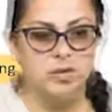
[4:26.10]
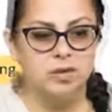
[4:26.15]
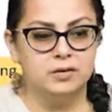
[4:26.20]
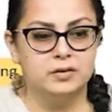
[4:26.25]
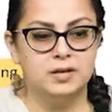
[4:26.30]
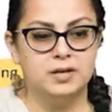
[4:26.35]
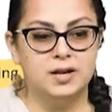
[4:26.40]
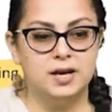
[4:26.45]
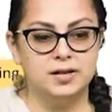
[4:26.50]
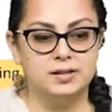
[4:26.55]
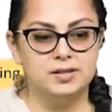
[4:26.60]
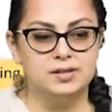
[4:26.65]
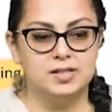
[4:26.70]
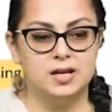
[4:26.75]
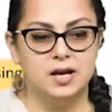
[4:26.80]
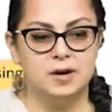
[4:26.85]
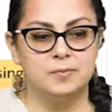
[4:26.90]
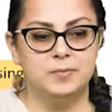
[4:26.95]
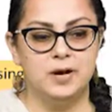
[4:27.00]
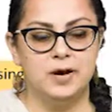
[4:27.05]
The next
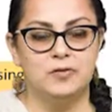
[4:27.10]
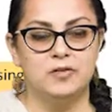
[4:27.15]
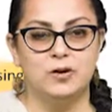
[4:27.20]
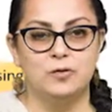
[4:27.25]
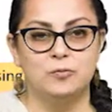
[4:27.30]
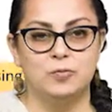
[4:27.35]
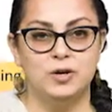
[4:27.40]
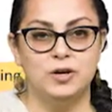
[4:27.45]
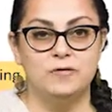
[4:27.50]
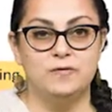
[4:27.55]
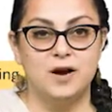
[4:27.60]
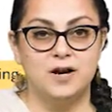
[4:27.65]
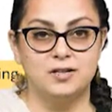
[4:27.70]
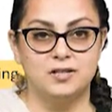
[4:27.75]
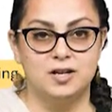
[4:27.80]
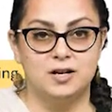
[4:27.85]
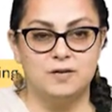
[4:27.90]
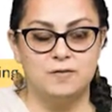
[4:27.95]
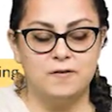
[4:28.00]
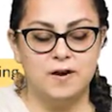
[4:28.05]
step, now that we've
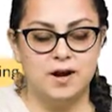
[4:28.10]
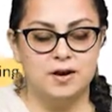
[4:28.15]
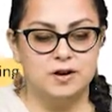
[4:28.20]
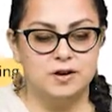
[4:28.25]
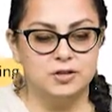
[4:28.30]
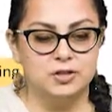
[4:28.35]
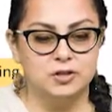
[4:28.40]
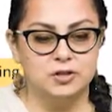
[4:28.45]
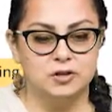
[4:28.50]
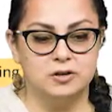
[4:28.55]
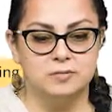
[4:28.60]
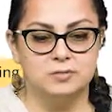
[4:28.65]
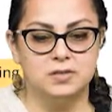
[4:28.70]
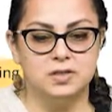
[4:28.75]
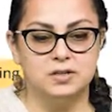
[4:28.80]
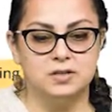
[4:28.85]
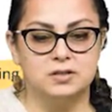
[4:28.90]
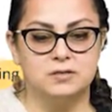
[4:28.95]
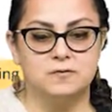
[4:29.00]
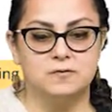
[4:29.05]
identified our terms,
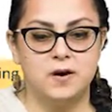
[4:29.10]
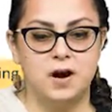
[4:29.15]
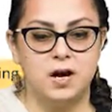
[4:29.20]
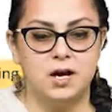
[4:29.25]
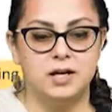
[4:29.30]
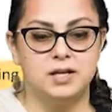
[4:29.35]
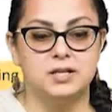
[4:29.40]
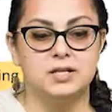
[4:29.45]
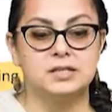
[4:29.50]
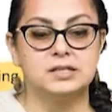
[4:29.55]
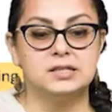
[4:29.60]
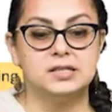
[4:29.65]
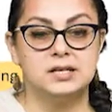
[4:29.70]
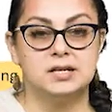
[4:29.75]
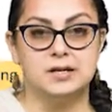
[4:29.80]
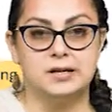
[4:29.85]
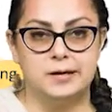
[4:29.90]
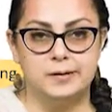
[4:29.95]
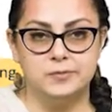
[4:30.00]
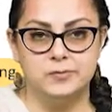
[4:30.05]
is to find
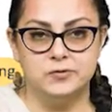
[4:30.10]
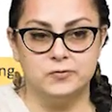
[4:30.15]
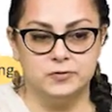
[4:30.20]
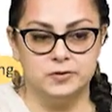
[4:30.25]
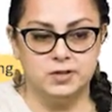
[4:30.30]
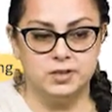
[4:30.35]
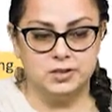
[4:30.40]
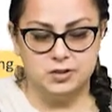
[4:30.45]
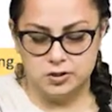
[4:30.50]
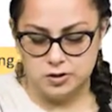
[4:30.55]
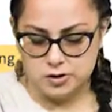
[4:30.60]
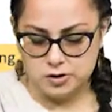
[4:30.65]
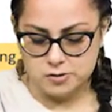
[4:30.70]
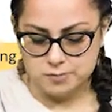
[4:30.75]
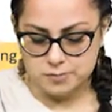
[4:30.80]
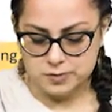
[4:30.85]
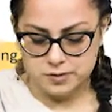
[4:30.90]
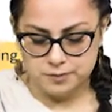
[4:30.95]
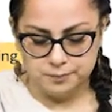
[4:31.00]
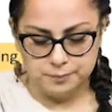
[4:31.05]
synonyms for these
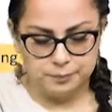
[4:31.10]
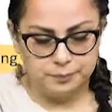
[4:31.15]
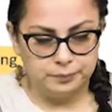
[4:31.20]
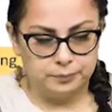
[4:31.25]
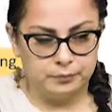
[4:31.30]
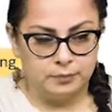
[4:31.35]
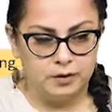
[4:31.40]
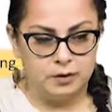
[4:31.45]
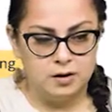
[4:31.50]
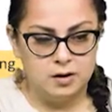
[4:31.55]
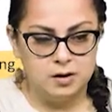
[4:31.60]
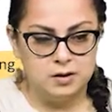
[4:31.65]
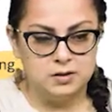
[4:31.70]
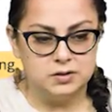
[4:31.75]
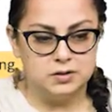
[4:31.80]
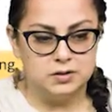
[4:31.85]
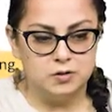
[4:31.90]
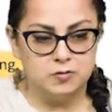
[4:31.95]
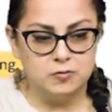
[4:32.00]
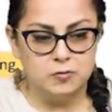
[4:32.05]
terms.
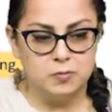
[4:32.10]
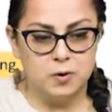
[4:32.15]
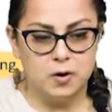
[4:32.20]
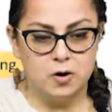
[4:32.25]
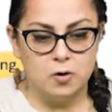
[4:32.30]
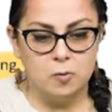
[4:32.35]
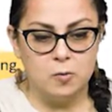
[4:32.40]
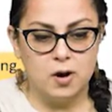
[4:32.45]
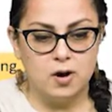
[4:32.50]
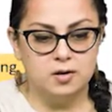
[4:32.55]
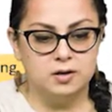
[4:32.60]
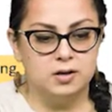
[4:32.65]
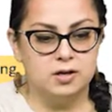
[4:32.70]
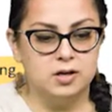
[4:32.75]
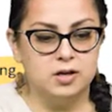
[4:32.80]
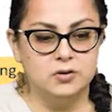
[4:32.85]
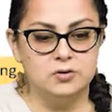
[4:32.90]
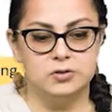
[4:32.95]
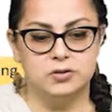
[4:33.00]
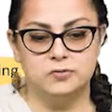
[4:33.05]
So for marijuana,
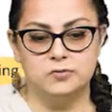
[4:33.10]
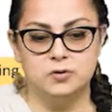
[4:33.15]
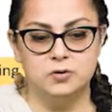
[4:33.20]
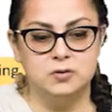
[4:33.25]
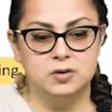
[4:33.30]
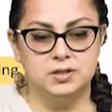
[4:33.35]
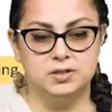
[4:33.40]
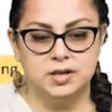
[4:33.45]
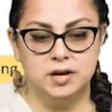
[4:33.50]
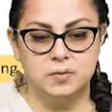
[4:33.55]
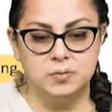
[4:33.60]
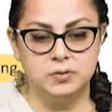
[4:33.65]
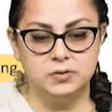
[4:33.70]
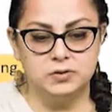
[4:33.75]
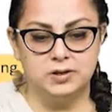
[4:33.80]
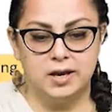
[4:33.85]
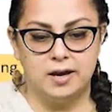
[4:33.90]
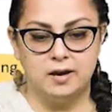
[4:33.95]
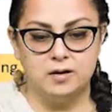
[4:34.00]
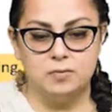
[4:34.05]
here's a few examples:
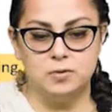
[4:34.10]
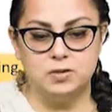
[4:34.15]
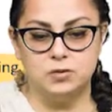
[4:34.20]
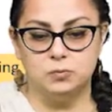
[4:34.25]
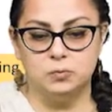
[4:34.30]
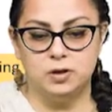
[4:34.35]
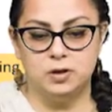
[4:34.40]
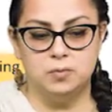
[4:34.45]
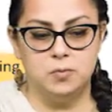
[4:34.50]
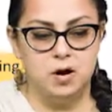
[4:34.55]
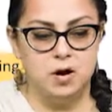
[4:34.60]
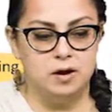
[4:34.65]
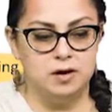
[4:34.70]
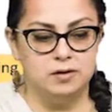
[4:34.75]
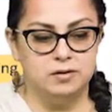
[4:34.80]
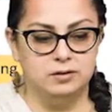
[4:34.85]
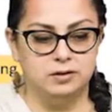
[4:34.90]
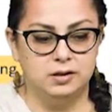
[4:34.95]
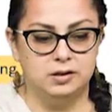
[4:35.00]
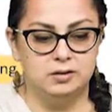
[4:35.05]
cannabis, weed, pot.
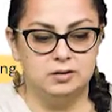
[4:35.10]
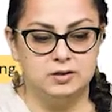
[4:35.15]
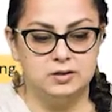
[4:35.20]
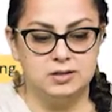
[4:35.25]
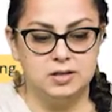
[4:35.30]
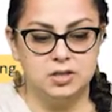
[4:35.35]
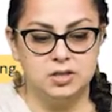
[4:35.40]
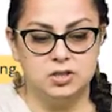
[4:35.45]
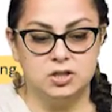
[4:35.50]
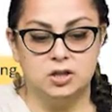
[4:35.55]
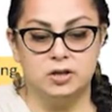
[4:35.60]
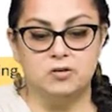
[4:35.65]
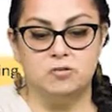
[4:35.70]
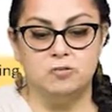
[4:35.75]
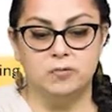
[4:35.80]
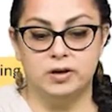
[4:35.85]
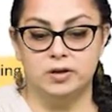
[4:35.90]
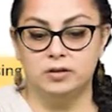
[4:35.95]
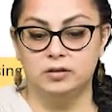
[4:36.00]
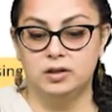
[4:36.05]
Legalization,
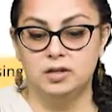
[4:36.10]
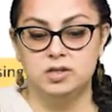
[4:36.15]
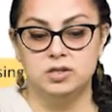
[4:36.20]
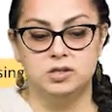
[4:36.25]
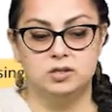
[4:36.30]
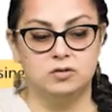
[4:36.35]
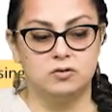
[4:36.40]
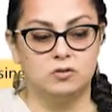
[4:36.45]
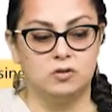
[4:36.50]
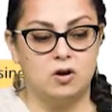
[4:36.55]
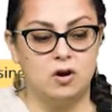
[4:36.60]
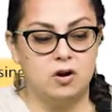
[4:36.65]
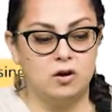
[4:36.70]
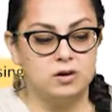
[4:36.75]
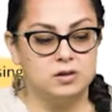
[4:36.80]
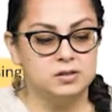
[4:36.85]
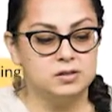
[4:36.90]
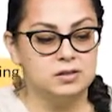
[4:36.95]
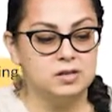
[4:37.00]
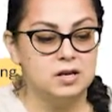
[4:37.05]
regulation or
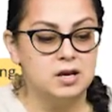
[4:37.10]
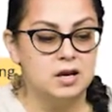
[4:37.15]
laws.